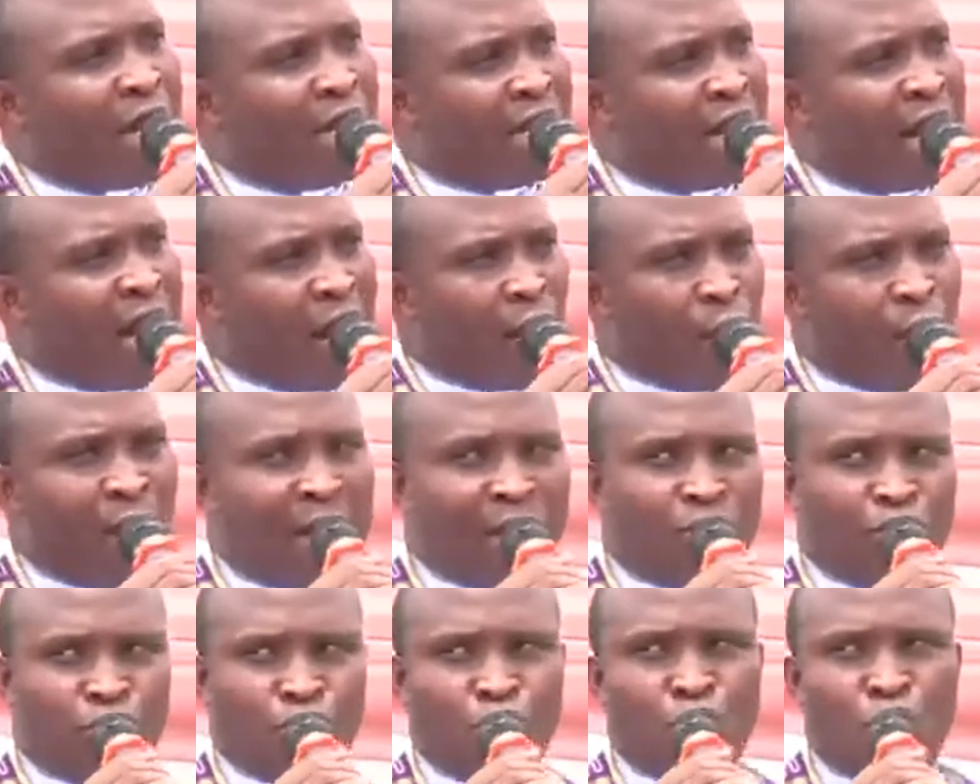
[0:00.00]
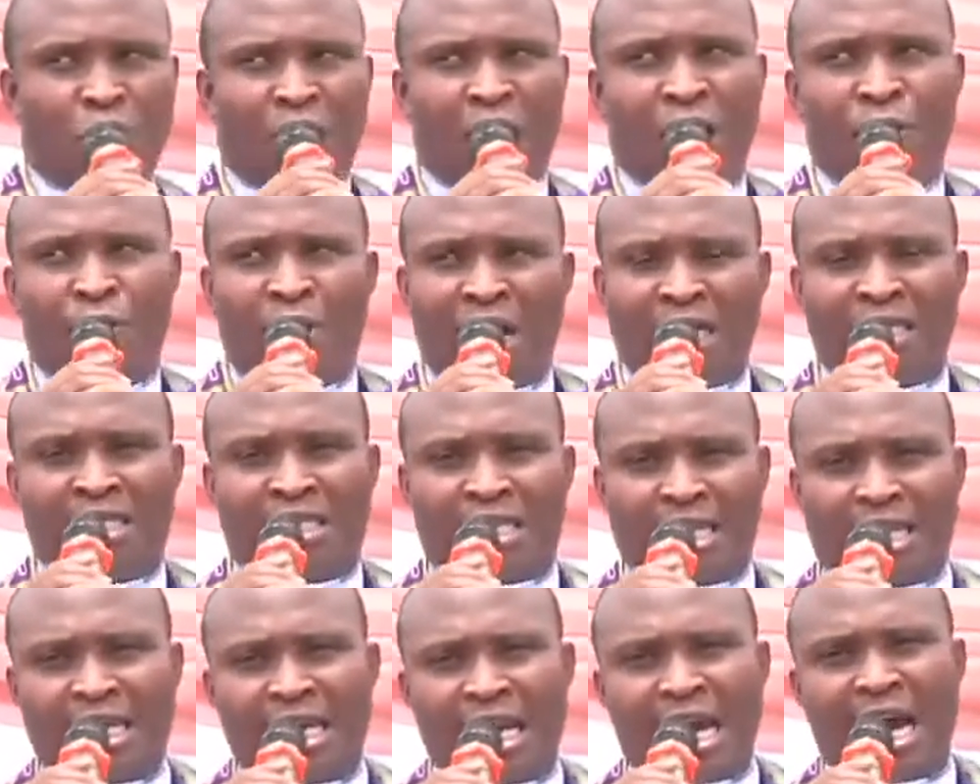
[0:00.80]
1 hour, 2
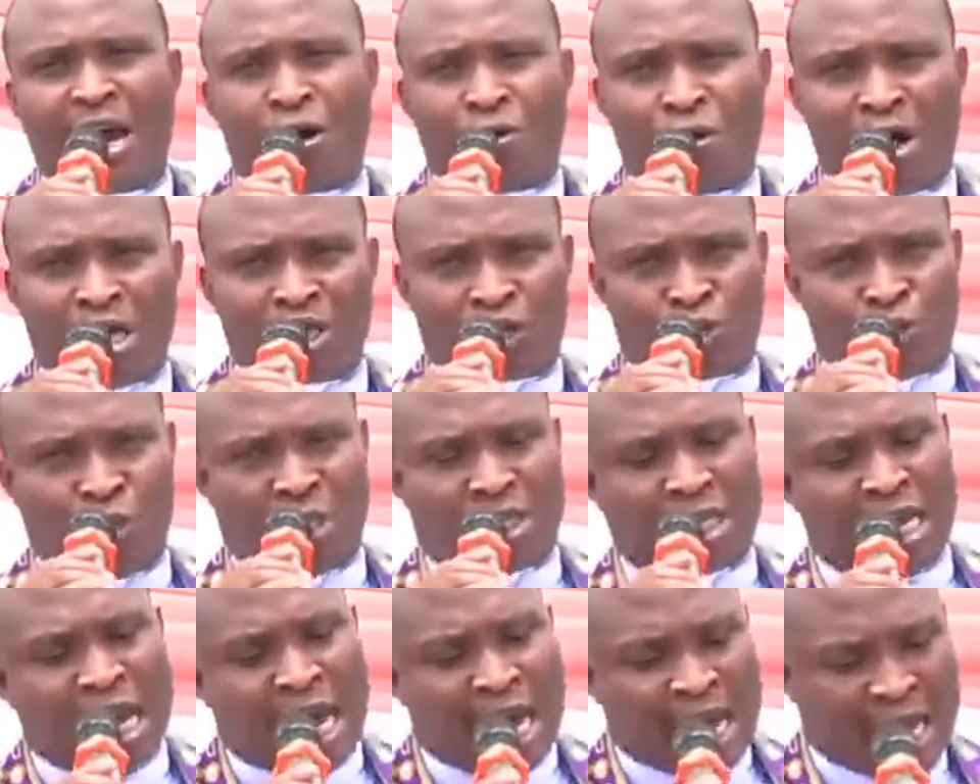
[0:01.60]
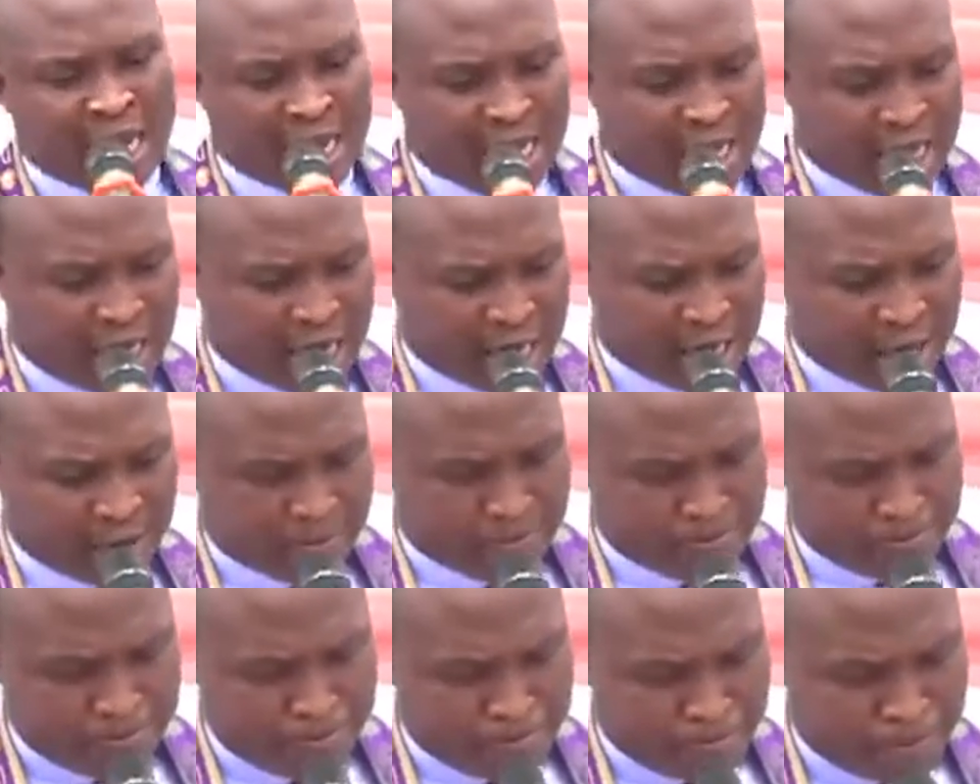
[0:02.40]
hours, 3 hours with her
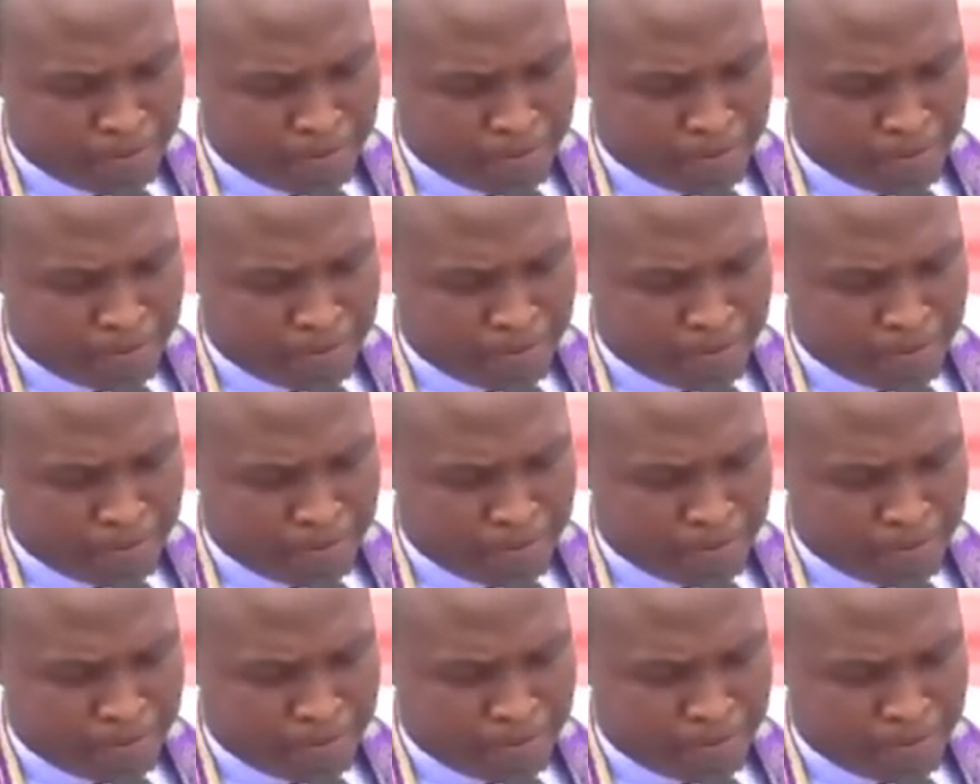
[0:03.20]
again.